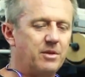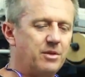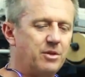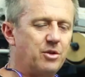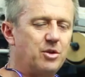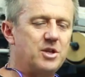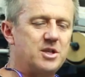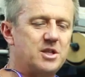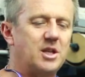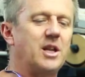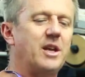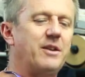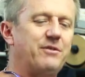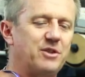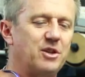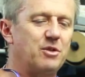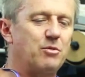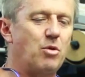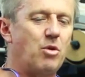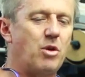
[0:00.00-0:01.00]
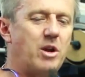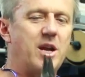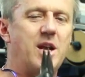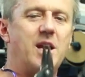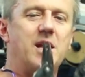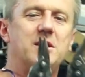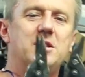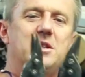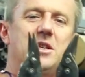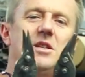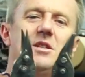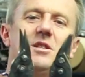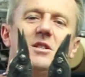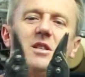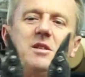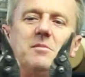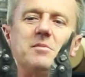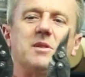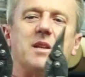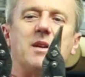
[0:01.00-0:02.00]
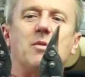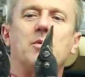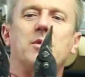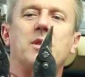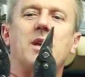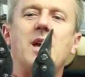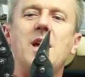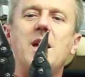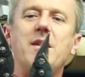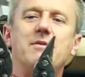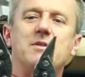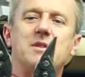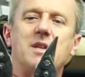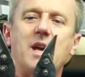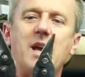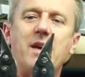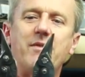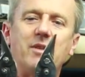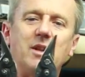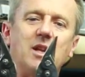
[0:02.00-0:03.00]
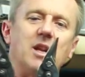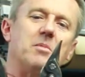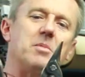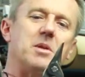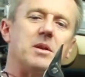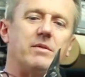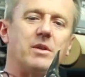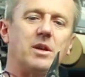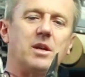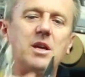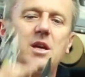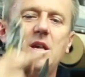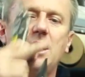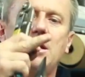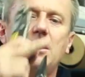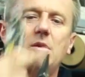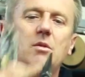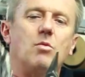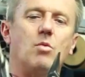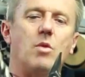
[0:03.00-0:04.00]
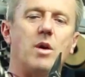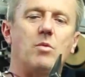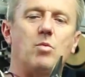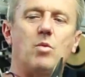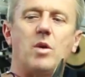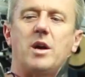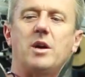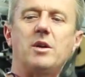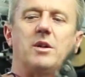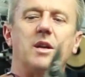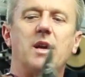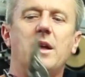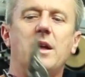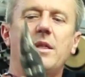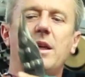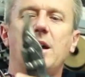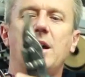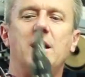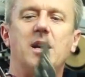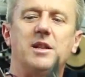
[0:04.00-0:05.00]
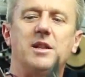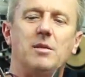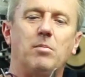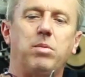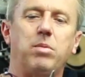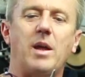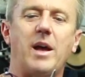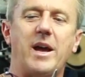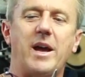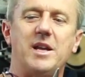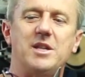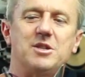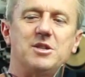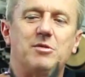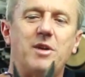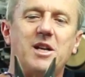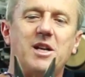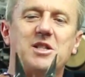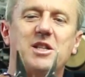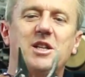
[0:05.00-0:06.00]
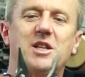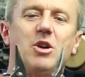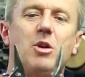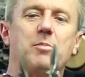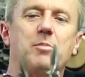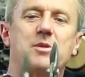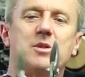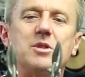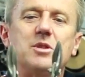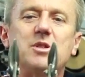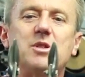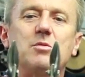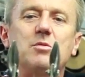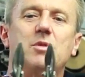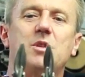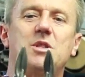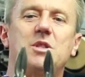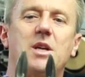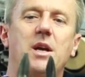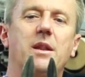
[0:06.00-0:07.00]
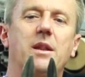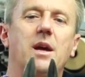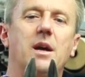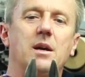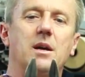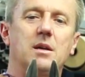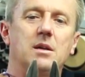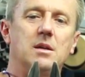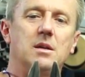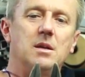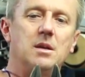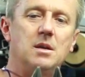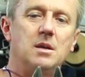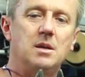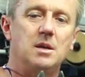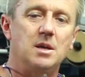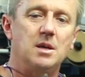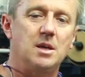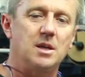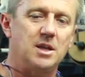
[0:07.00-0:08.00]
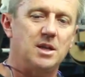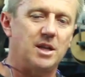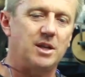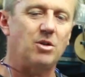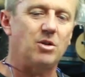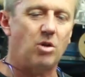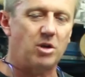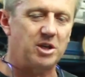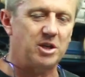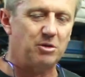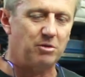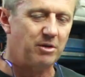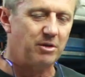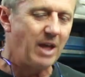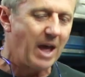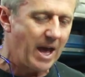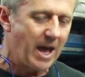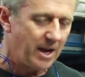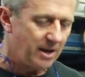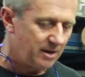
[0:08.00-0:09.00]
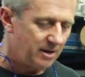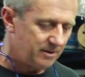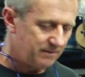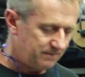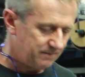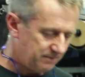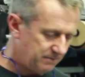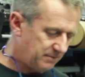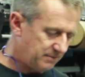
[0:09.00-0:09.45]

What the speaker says: these are left and right hand tin snips. Now what they have is they have a little bit of a kick one way or the other, and the blades are actually opposites to each other. Now the idea of that